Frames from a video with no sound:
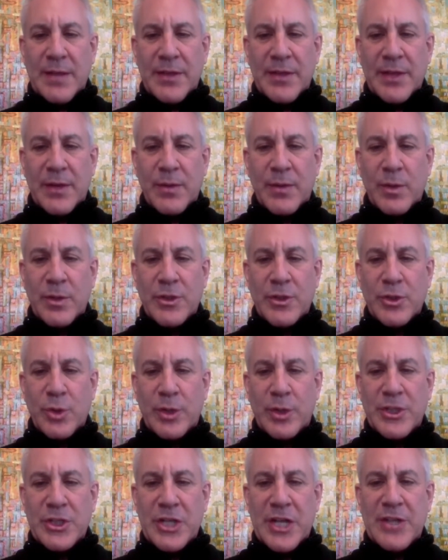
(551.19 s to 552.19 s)
I think we're
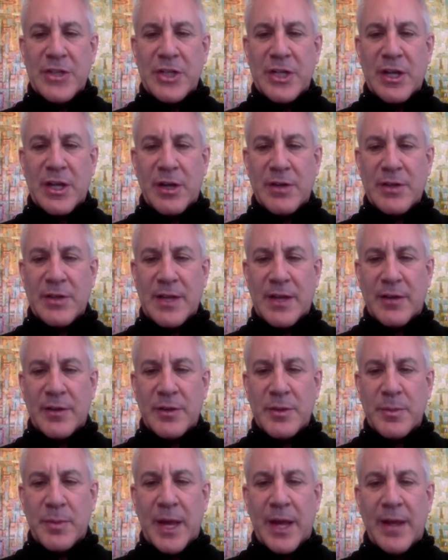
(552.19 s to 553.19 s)
shortchanging
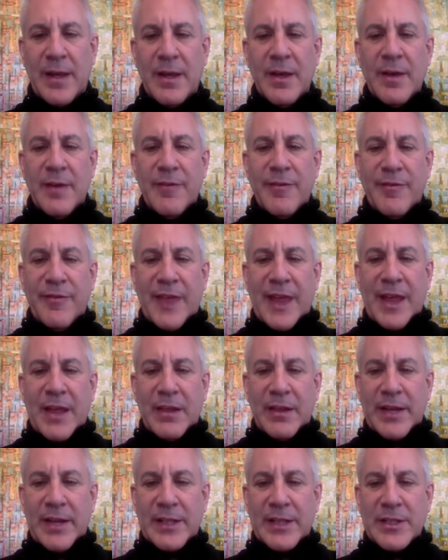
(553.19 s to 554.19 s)
ourselves by
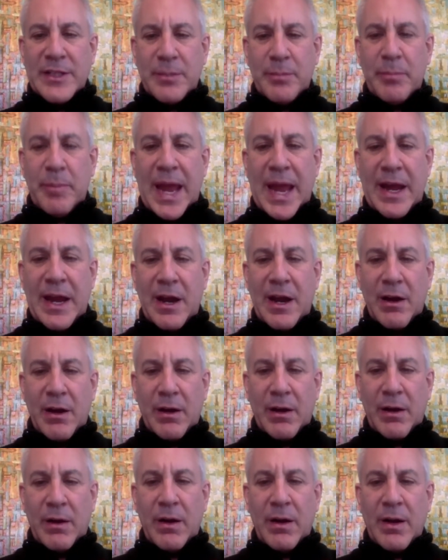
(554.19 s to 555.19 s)
failing to
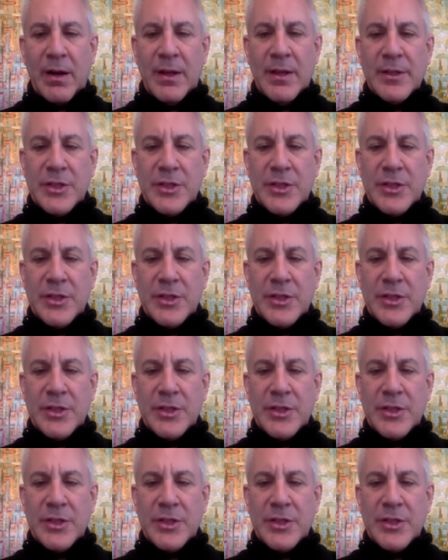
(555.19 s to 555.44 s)
pair